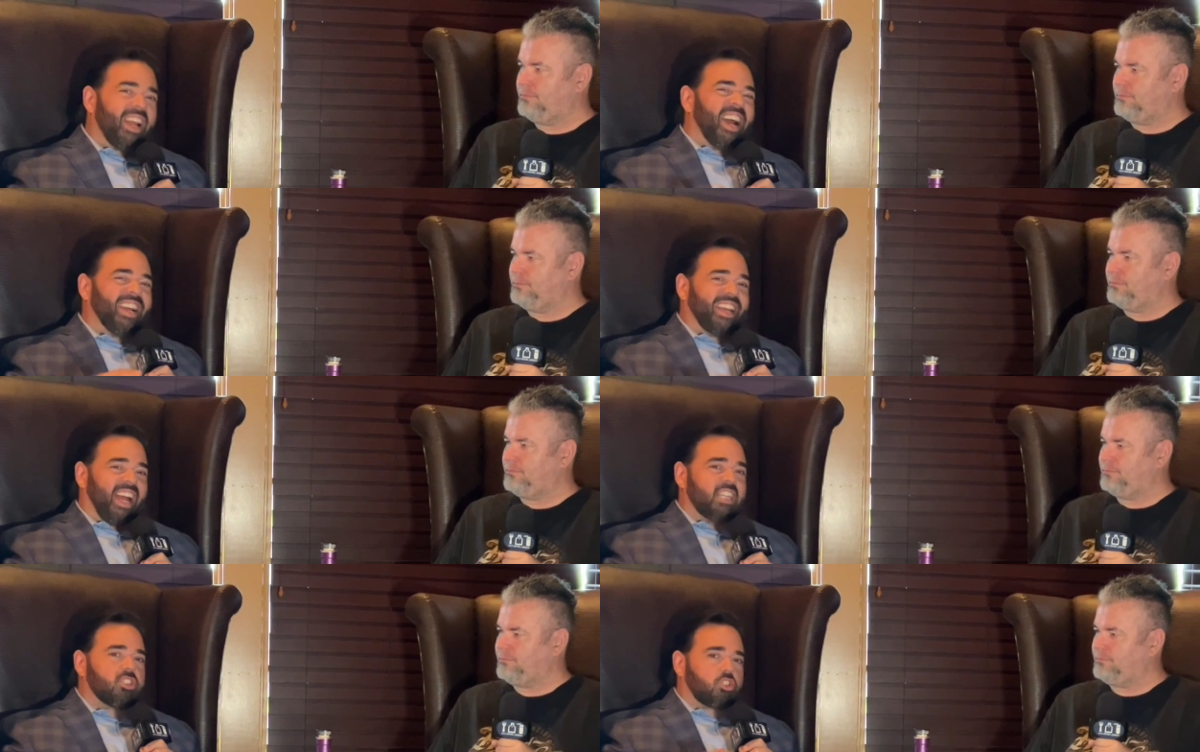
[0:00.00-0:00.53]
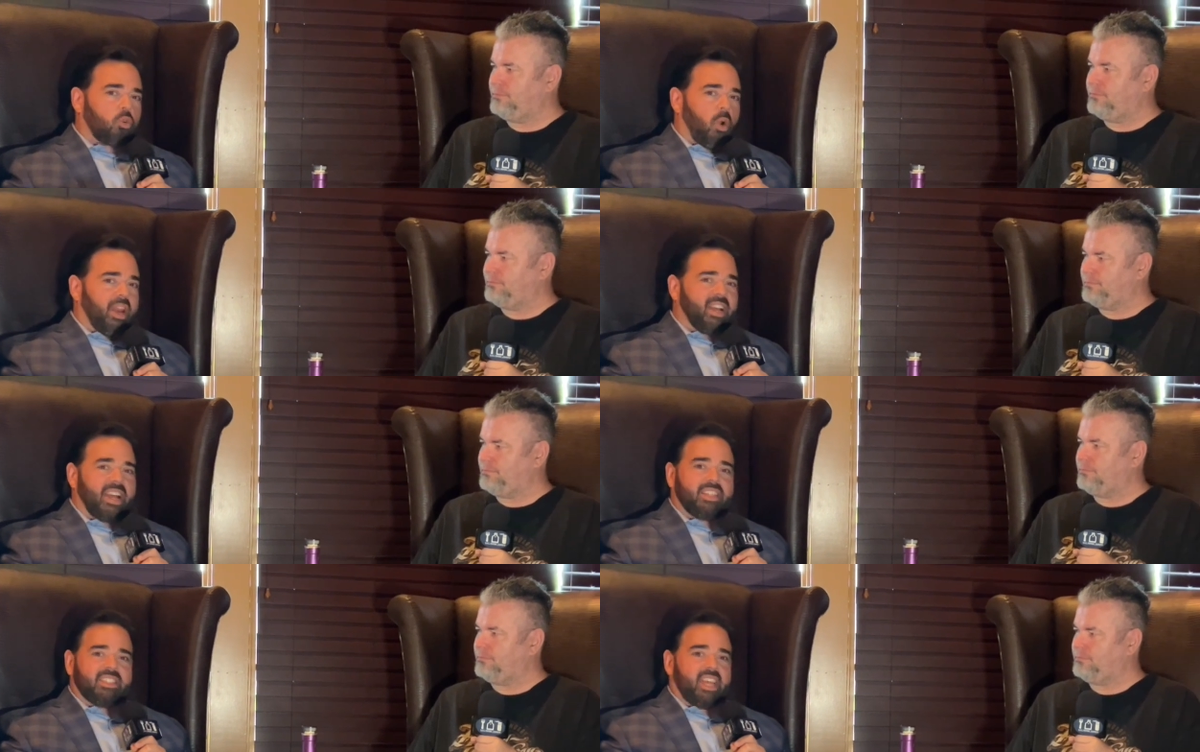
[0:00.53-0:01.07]
Speaker 1: against
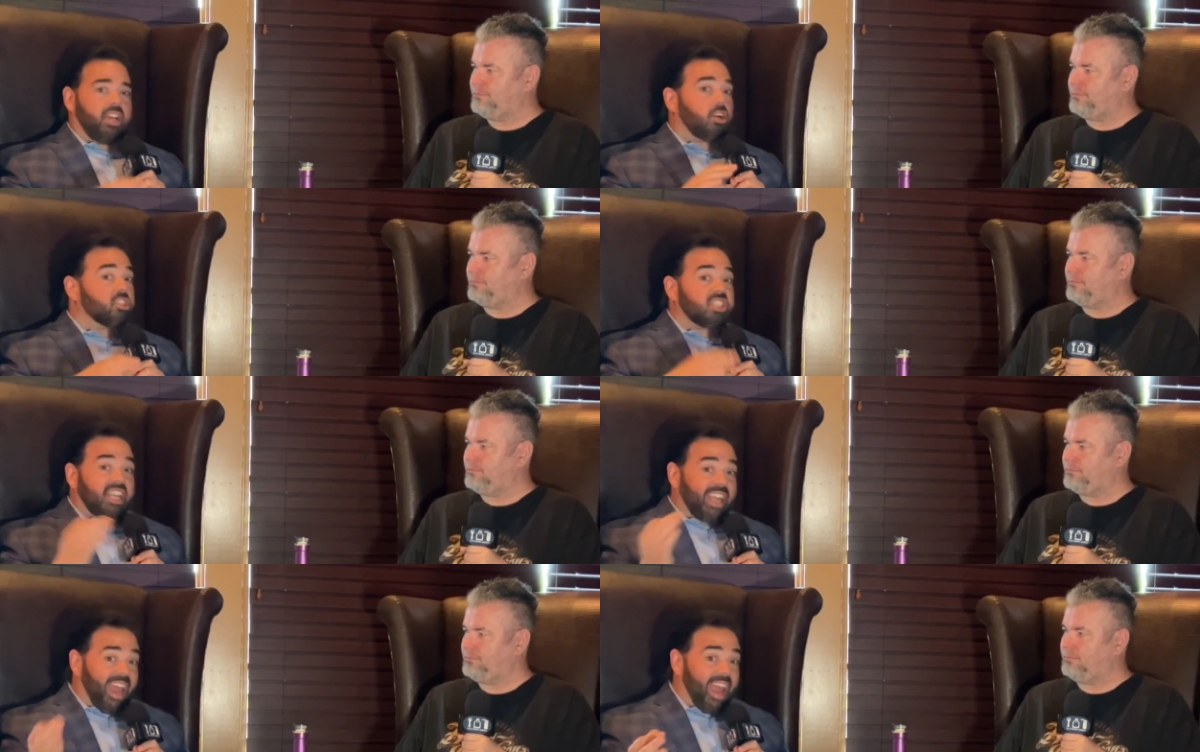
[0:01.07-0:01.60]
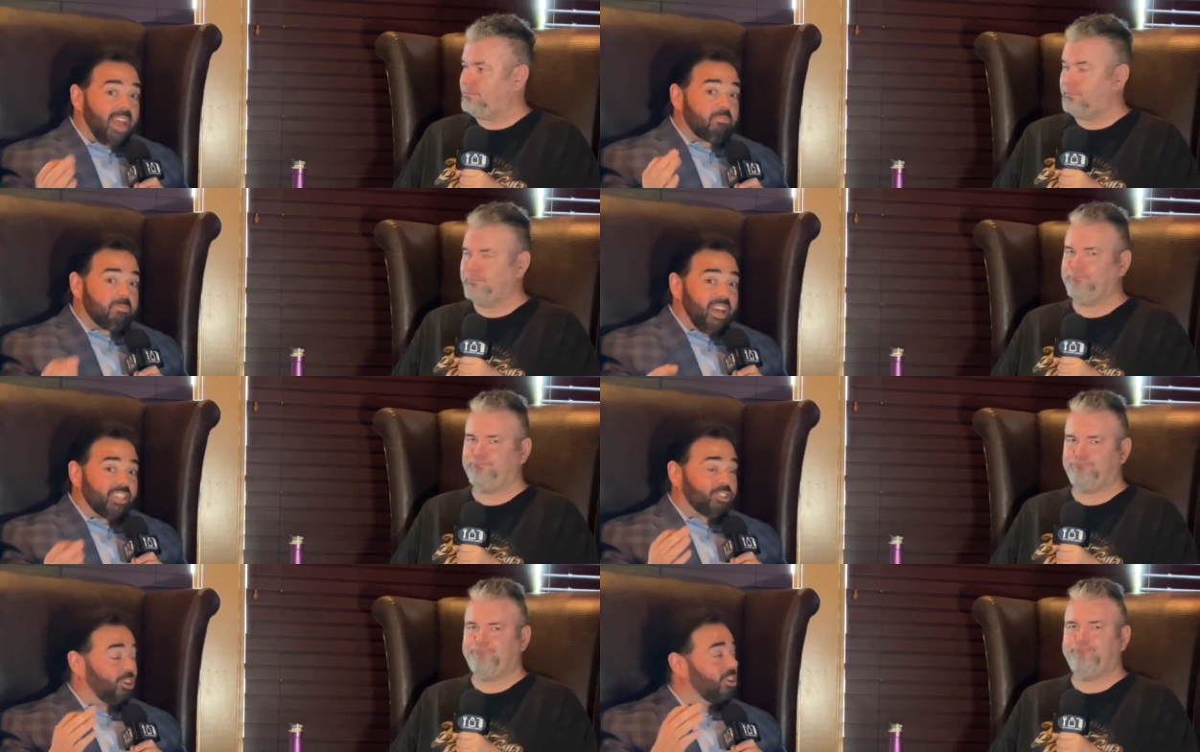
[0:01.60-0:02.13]
2019 because you can't
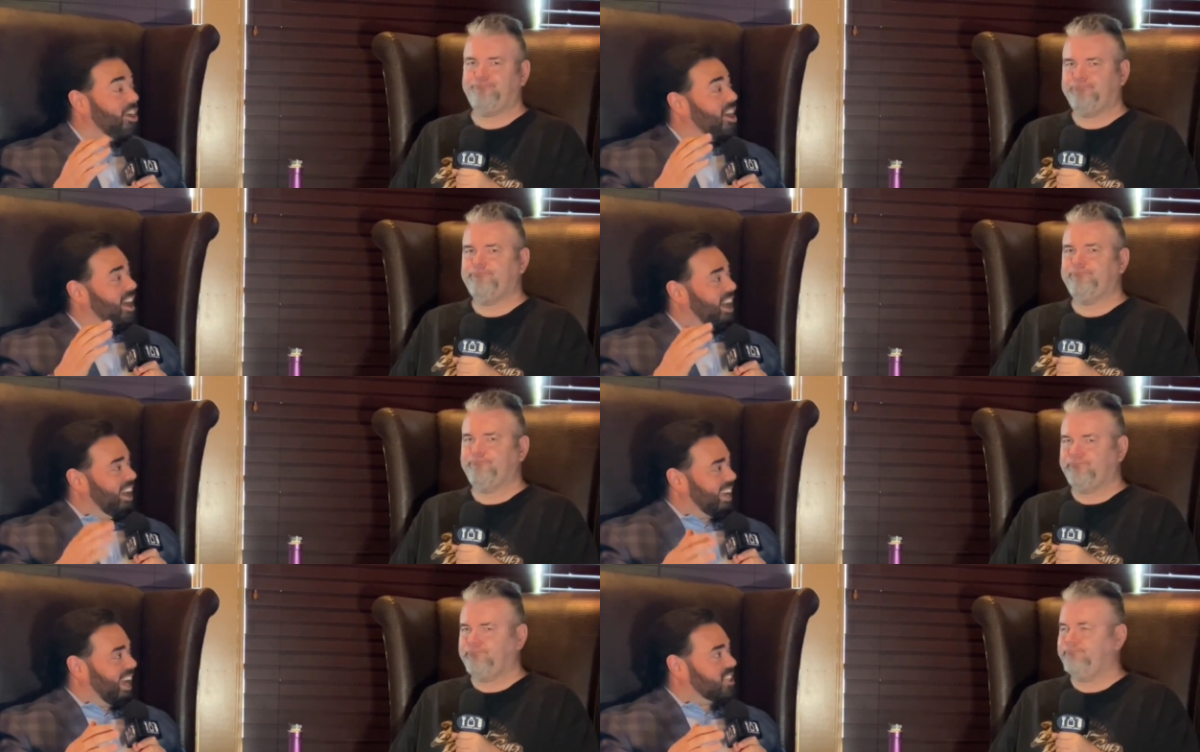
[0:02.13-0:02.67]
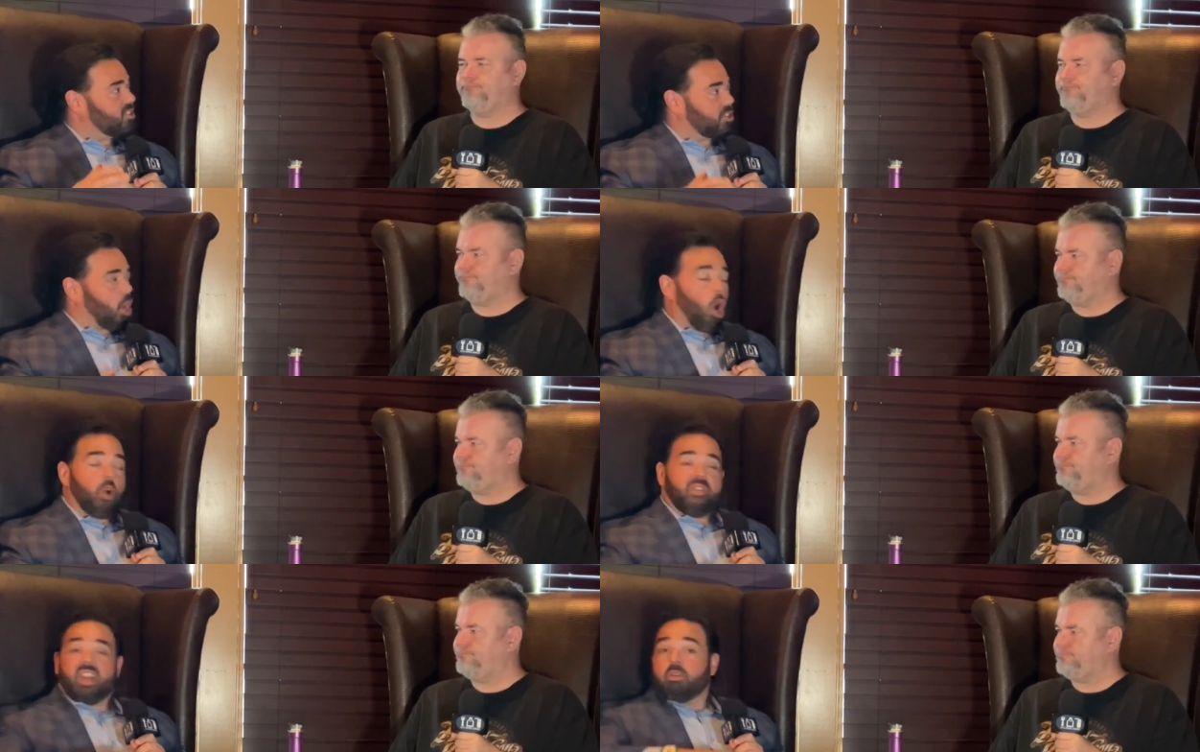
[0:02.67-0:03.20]
measure against COVID.